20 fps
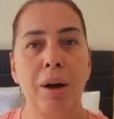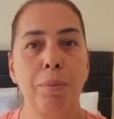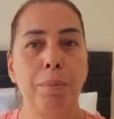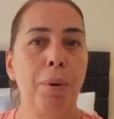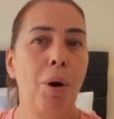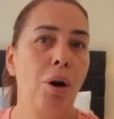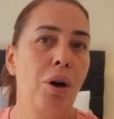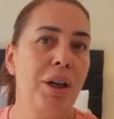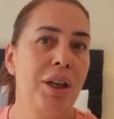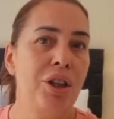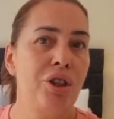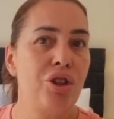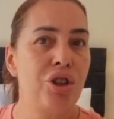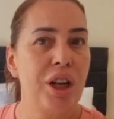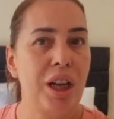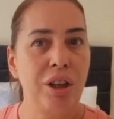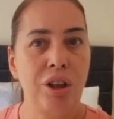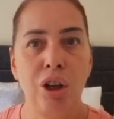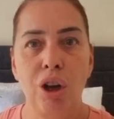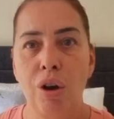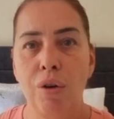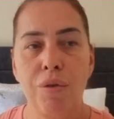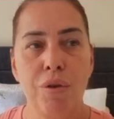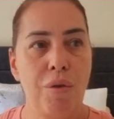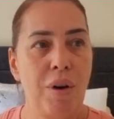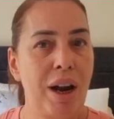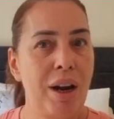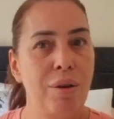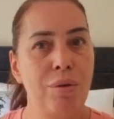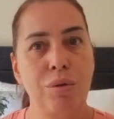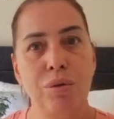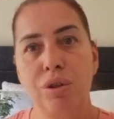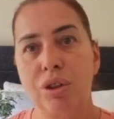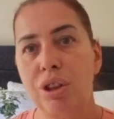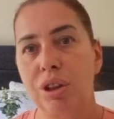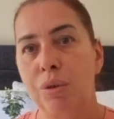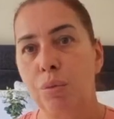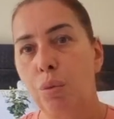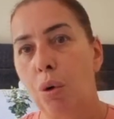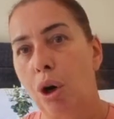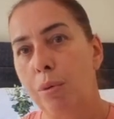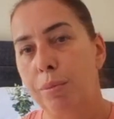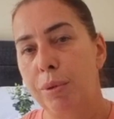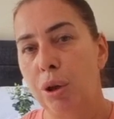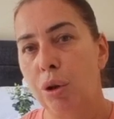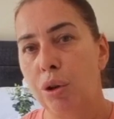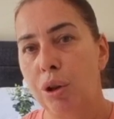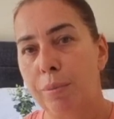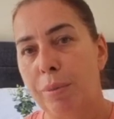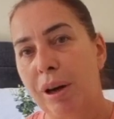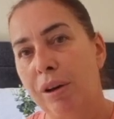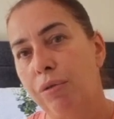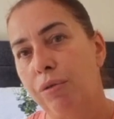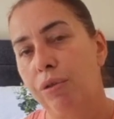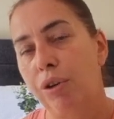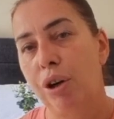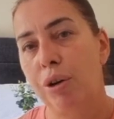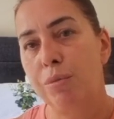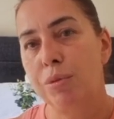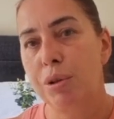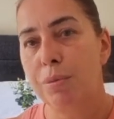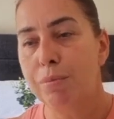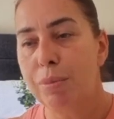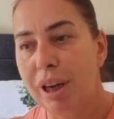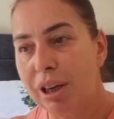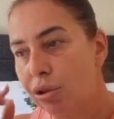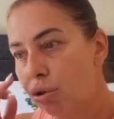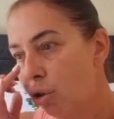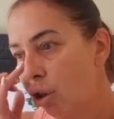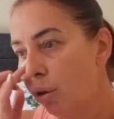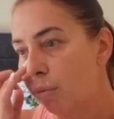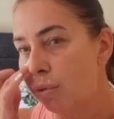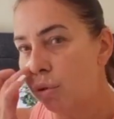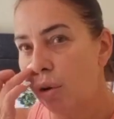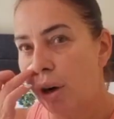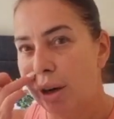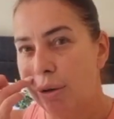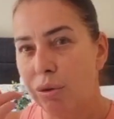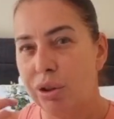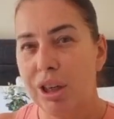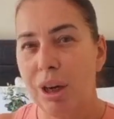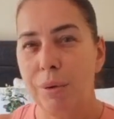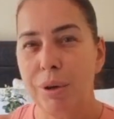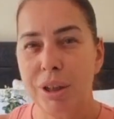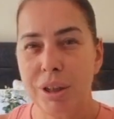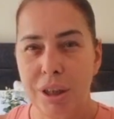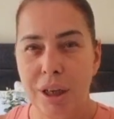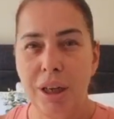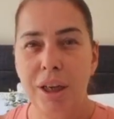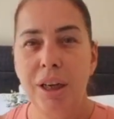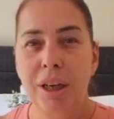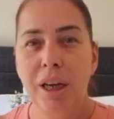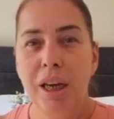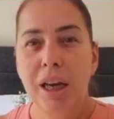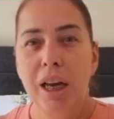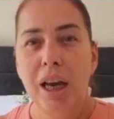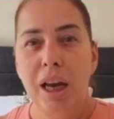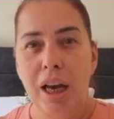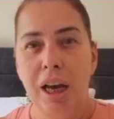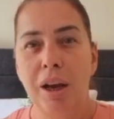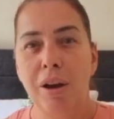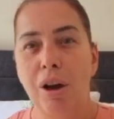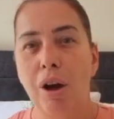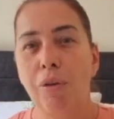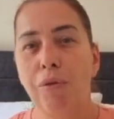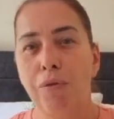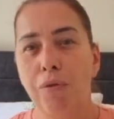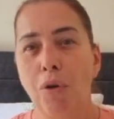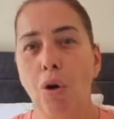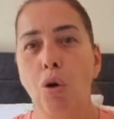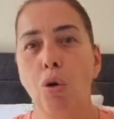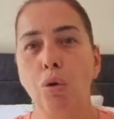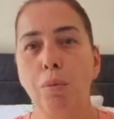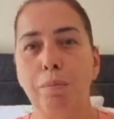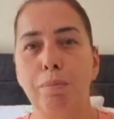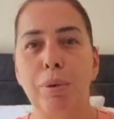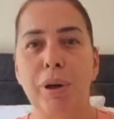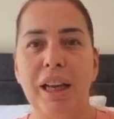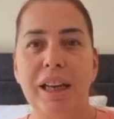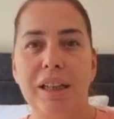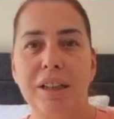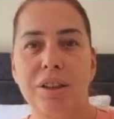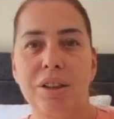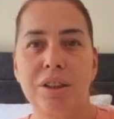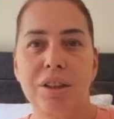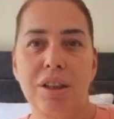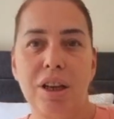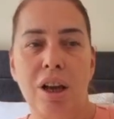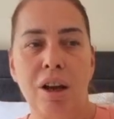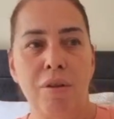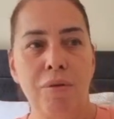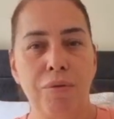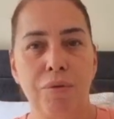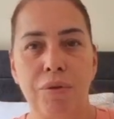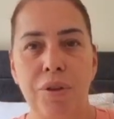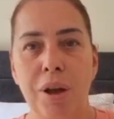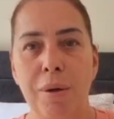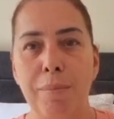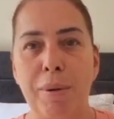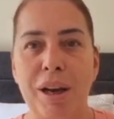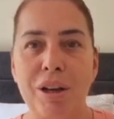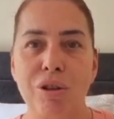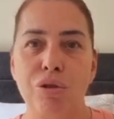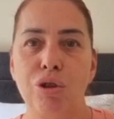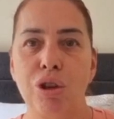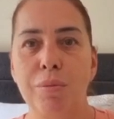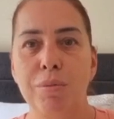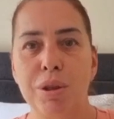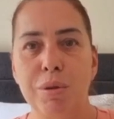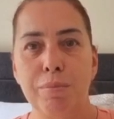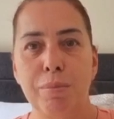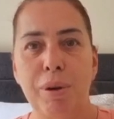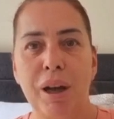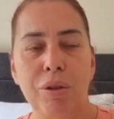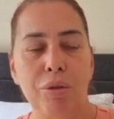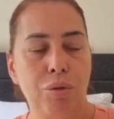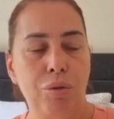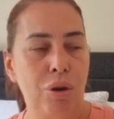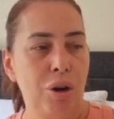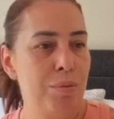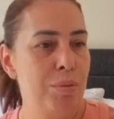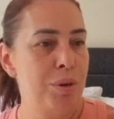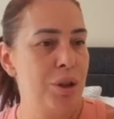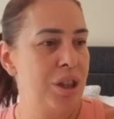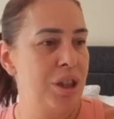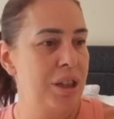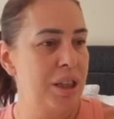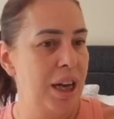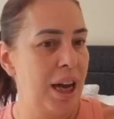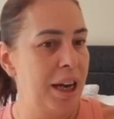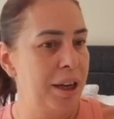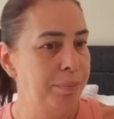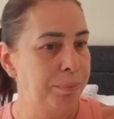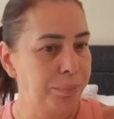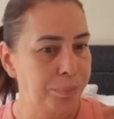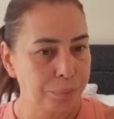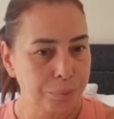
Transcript: polish, take the Hoover around, wipe the other bathrooms and bedrooms around. So it's a full blitz of the bedrooms and bathrooms today.